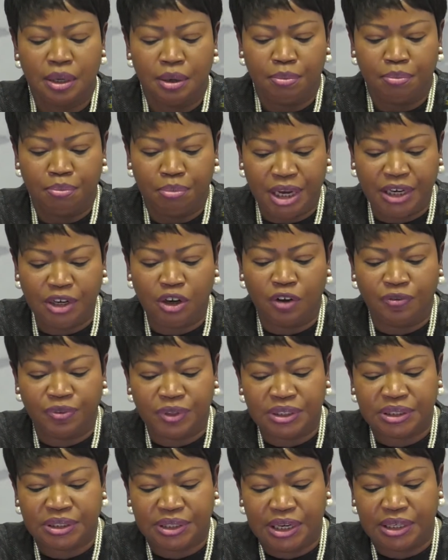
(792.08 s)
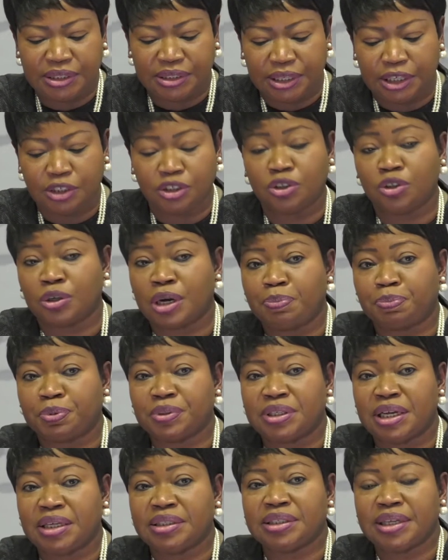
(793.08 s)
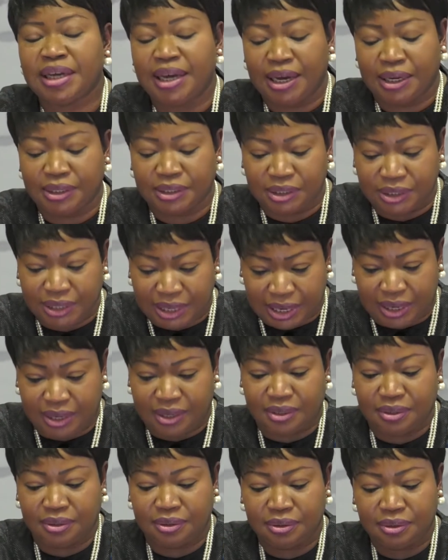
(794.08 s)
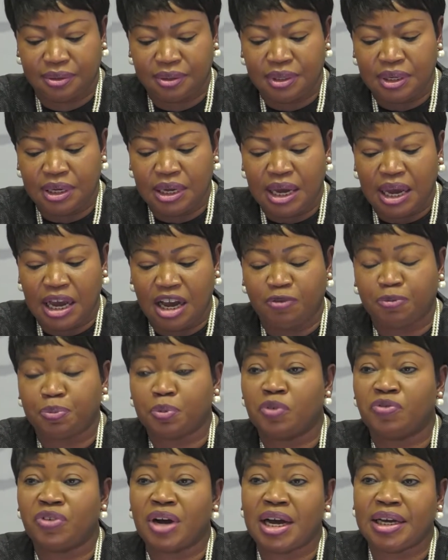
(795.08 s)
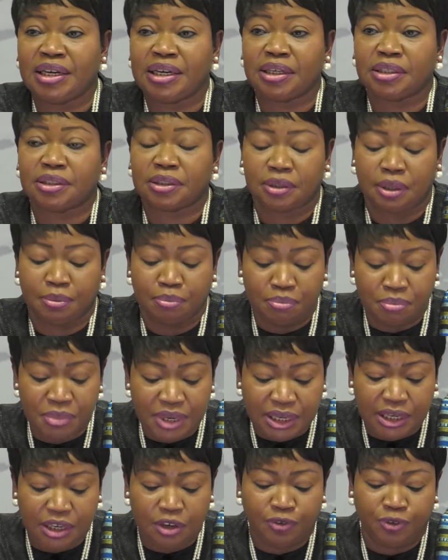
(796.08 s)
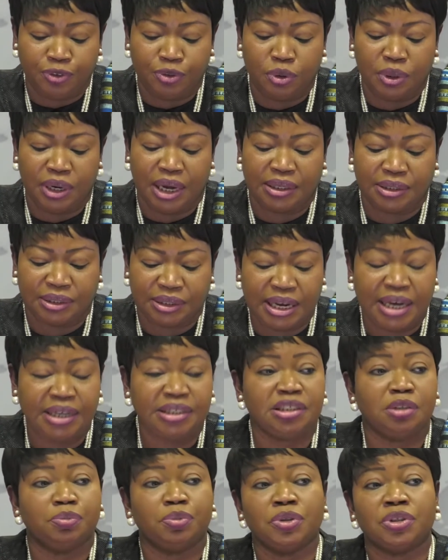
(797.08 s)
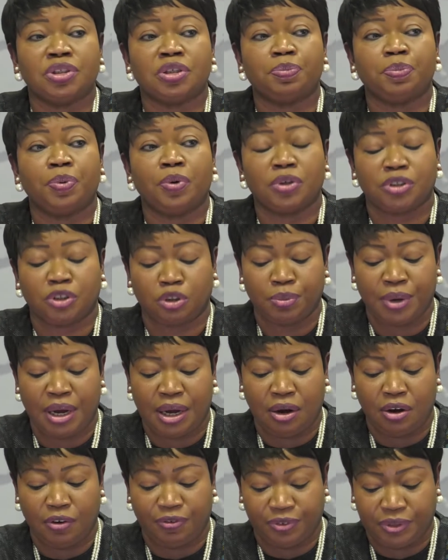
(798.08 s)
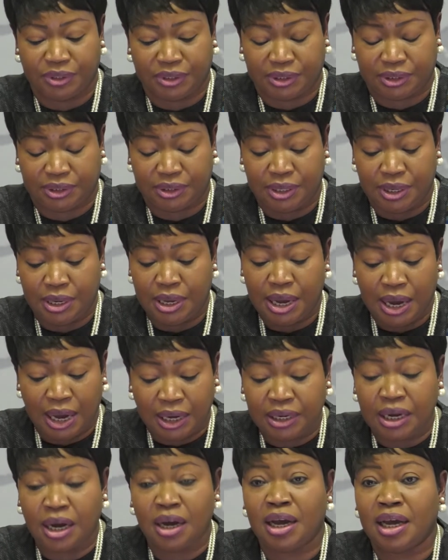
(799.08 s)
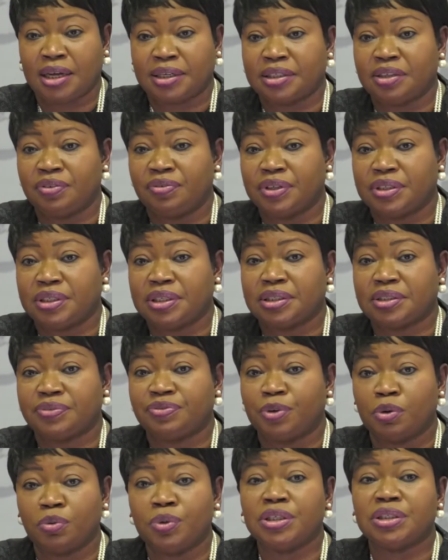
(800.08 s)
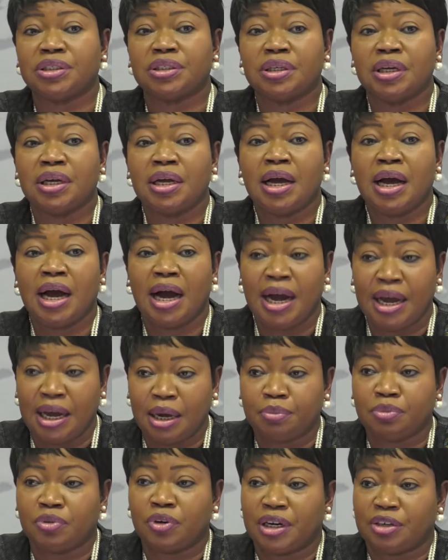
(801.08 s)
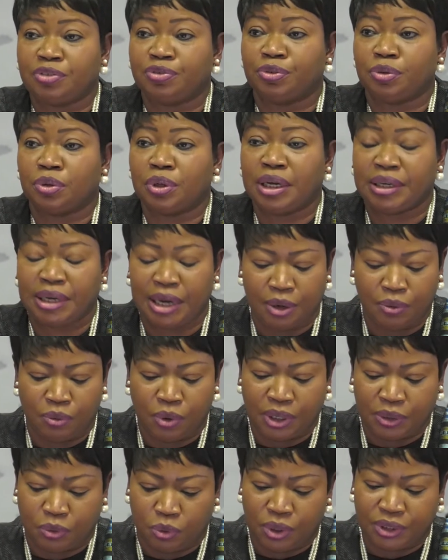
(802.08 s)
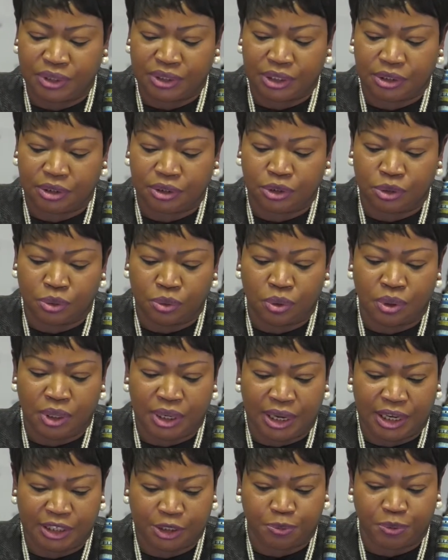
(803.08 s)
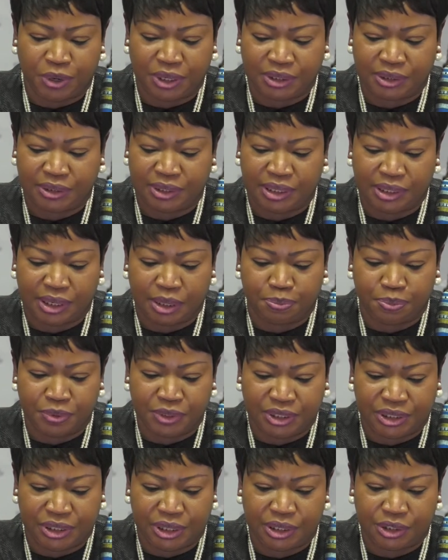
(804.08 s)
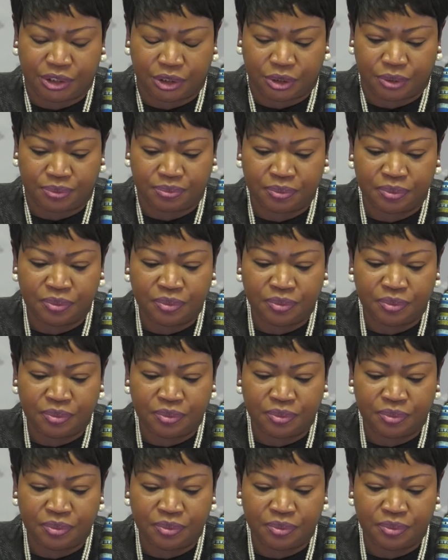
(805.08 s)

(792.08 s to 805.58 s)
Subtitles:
Many of the states that you represent here today have provided some meaningful and tangible support to my office and our activities, for which I am grateful, and I wanted to express that appreciation.